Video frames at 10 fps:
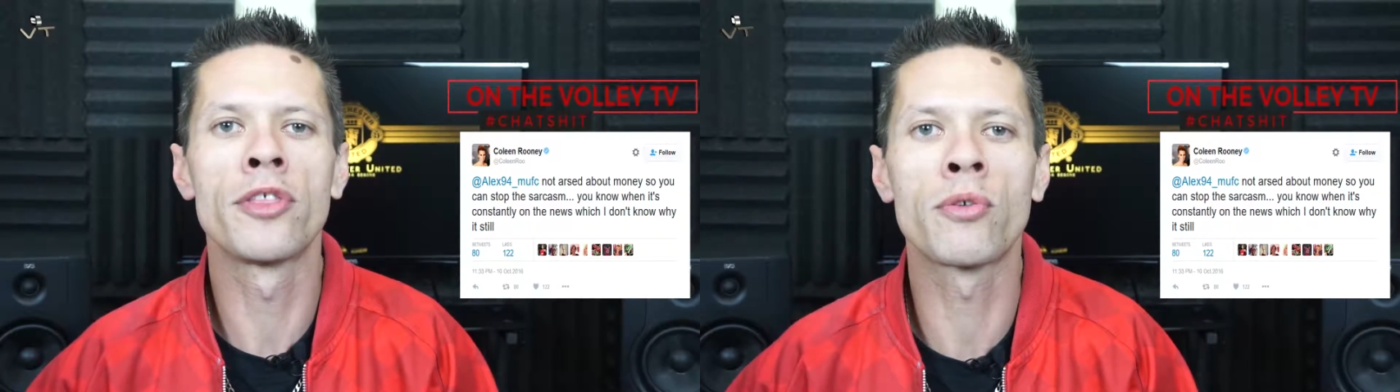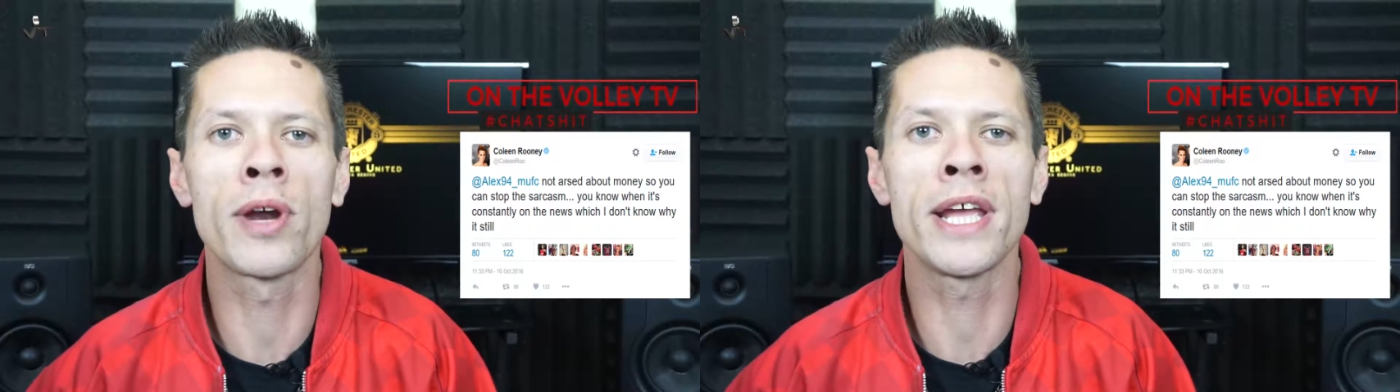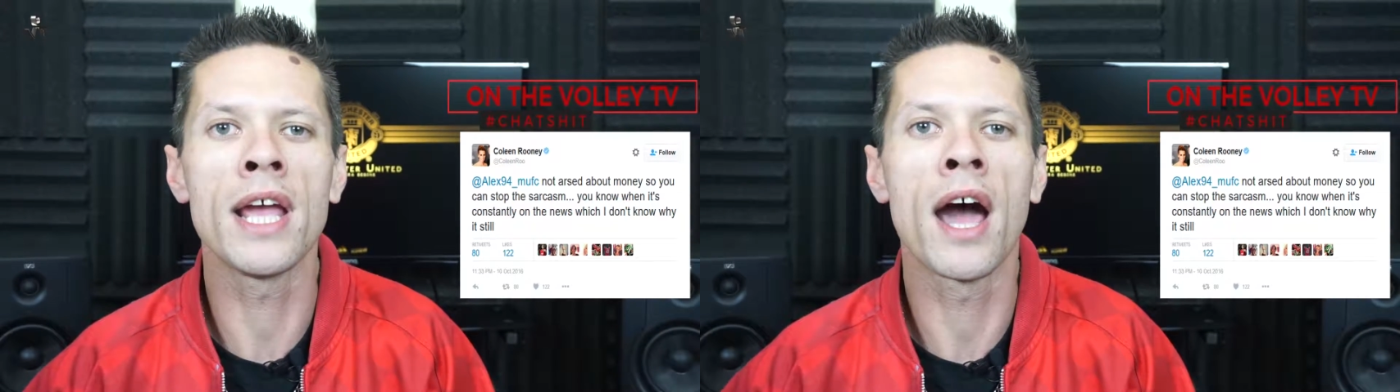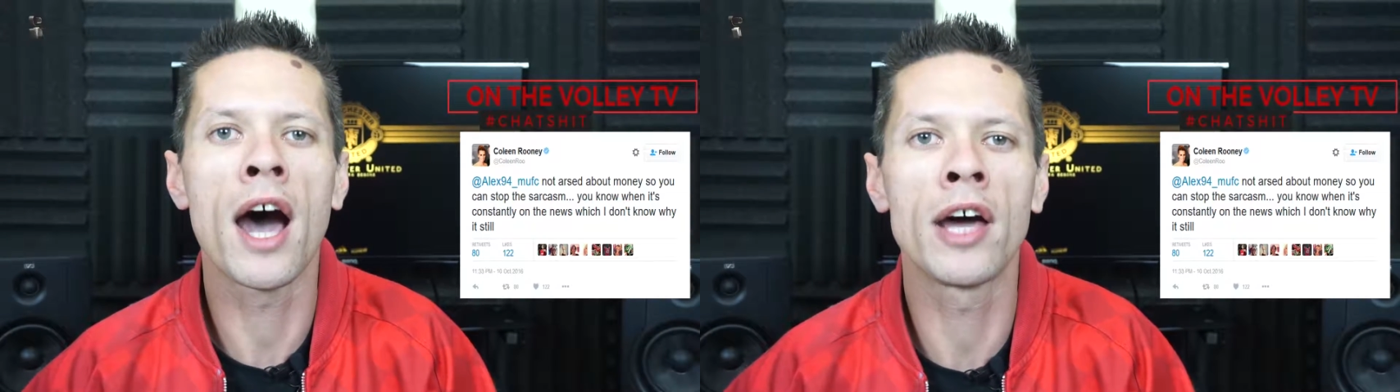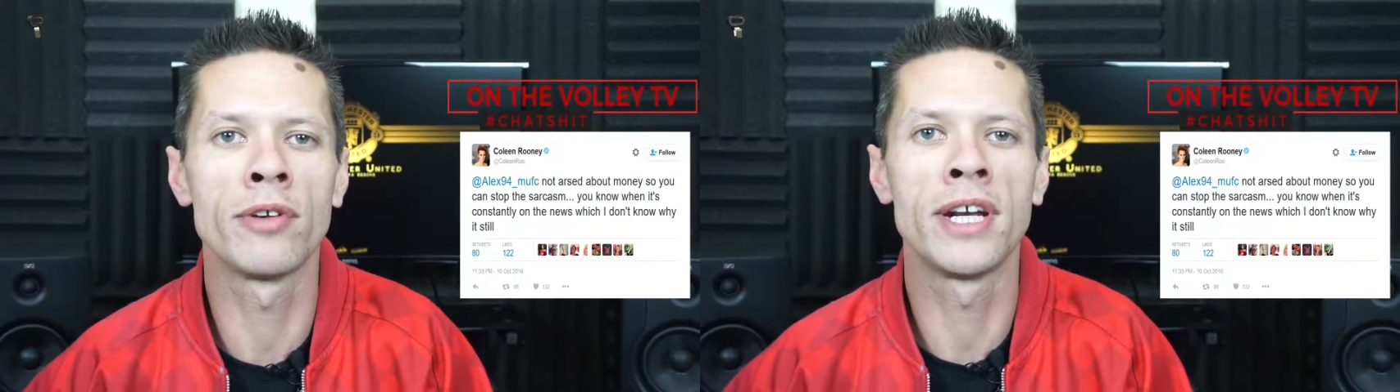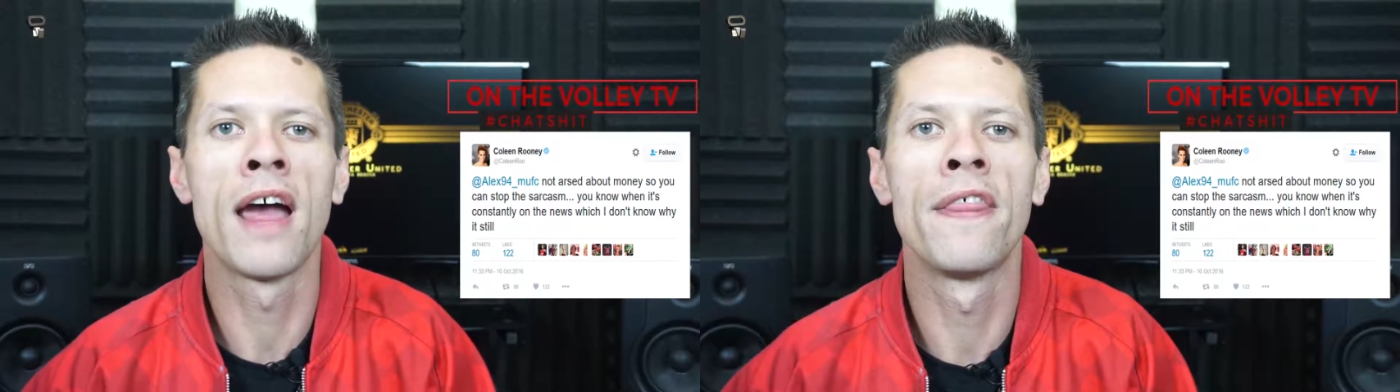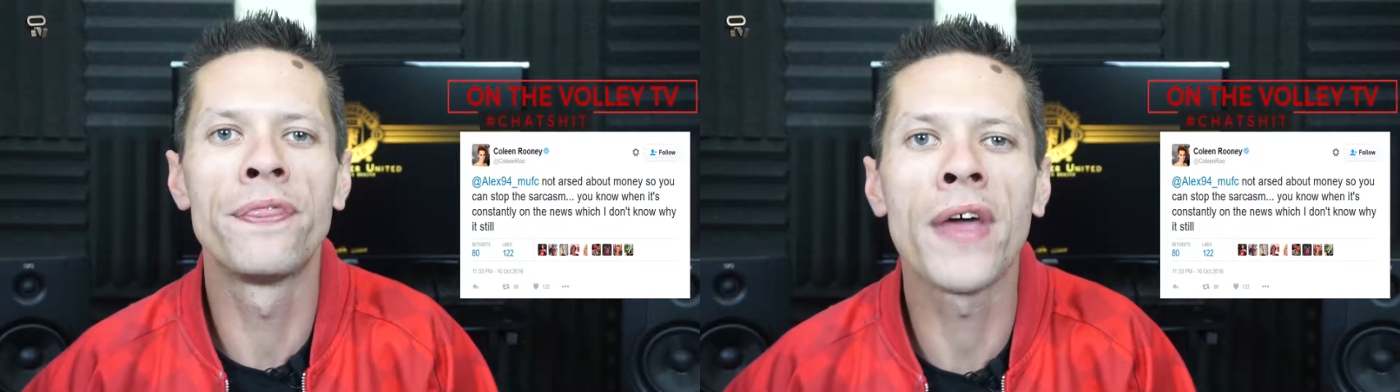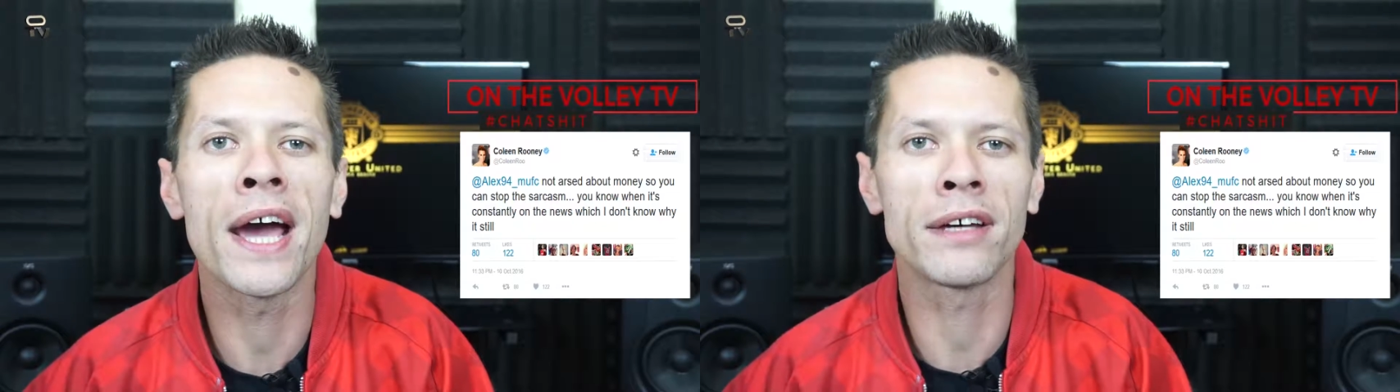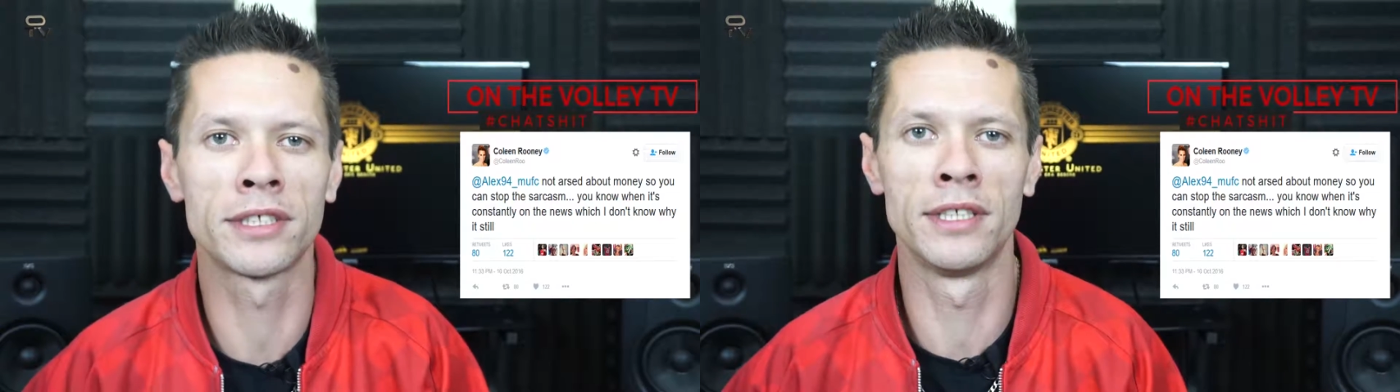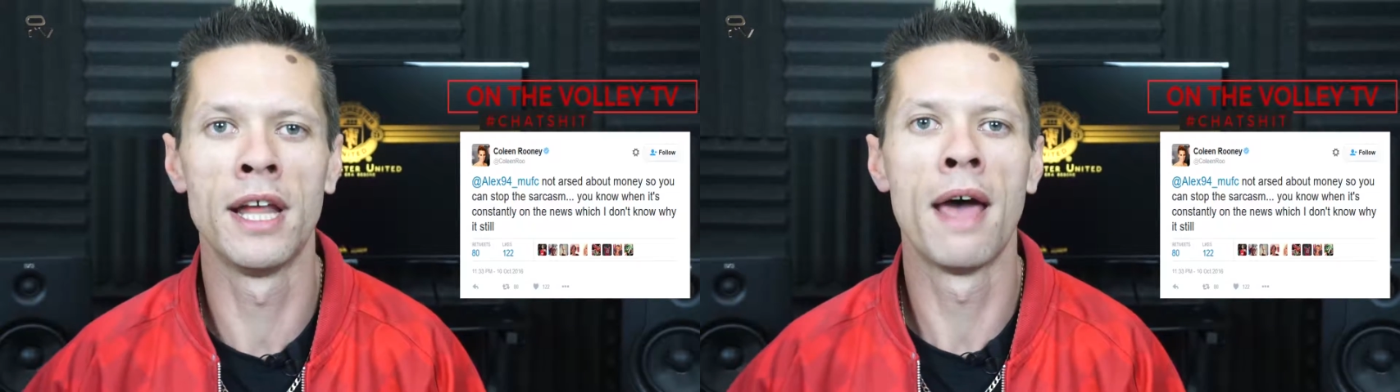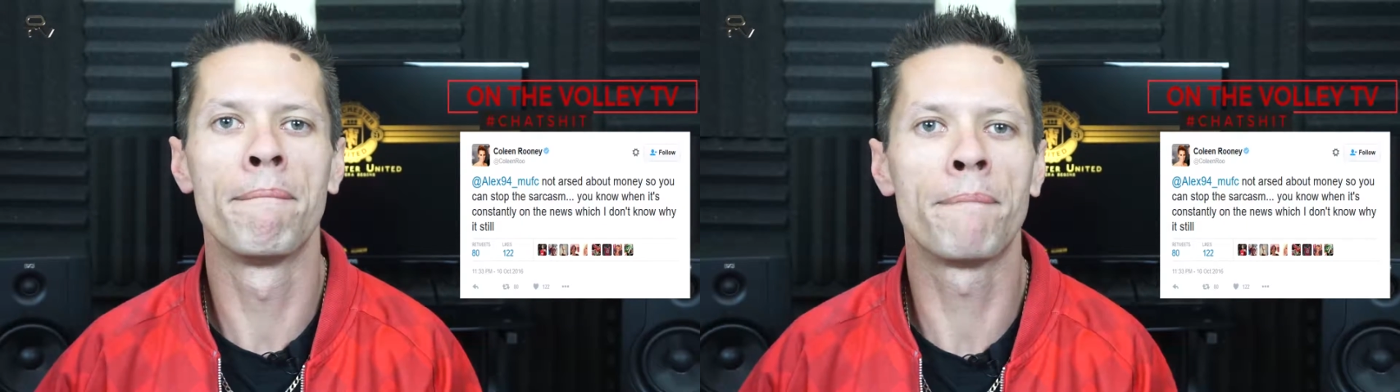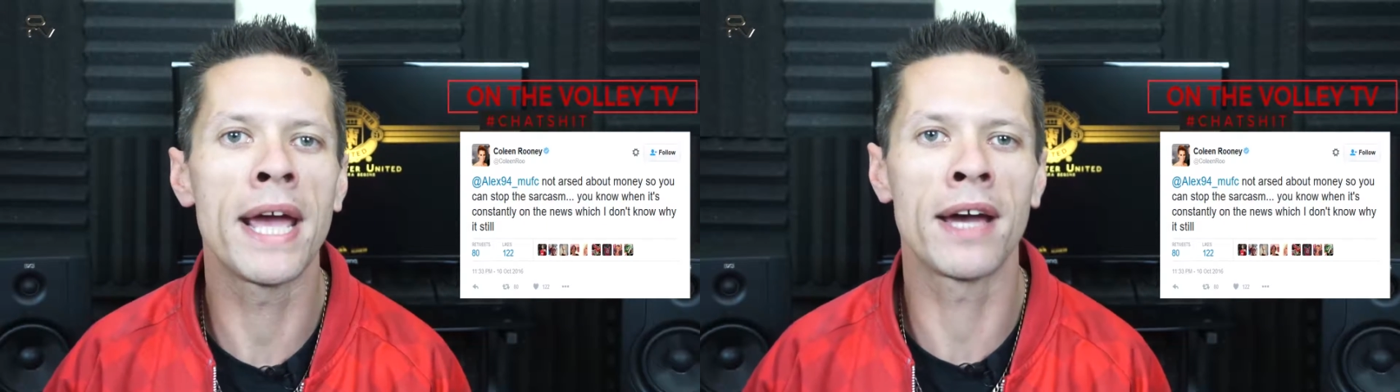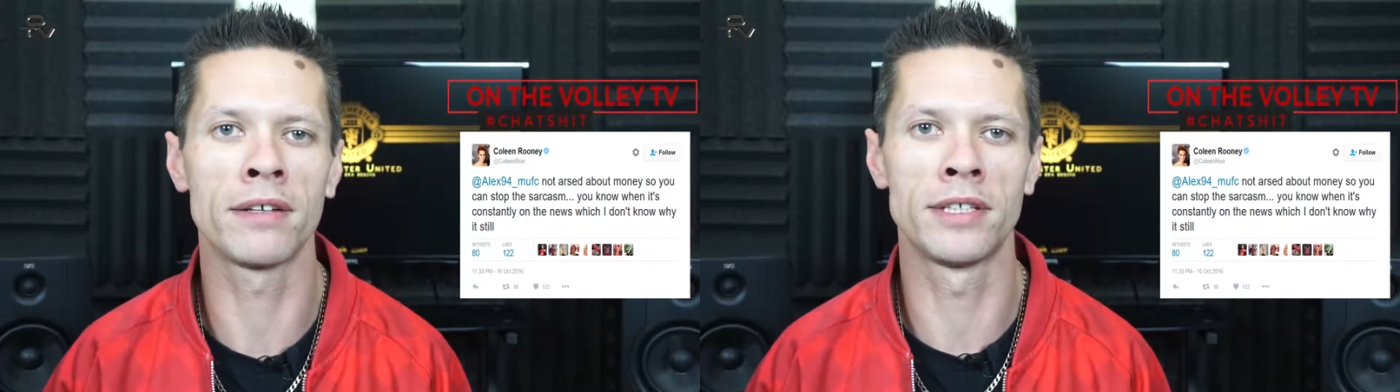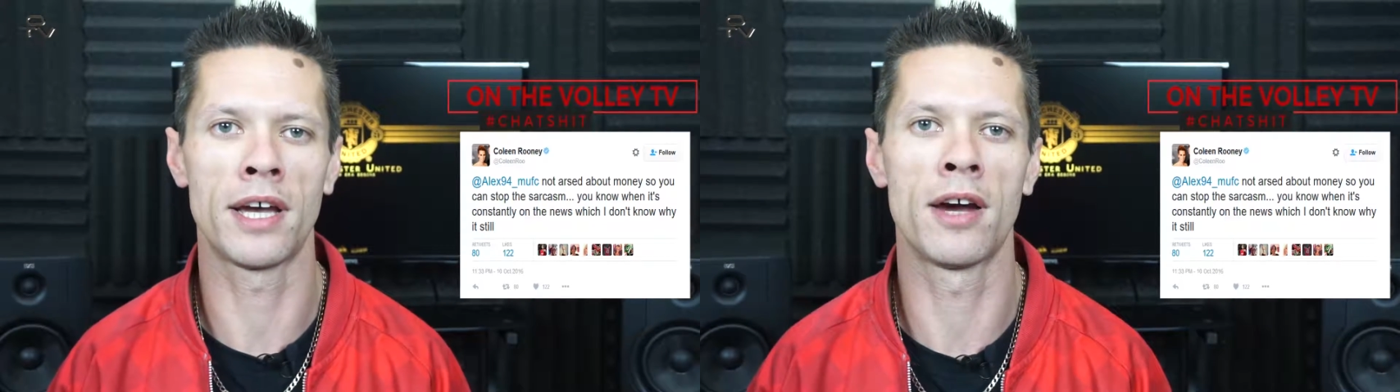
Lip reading: £300,000